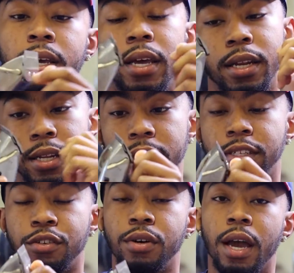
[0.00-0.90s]
and then
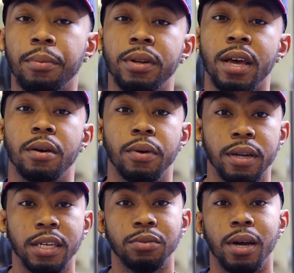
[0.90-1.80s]
zero gap it that way.
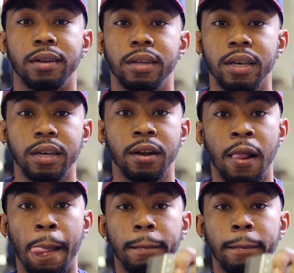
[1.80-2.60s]
That's what I did.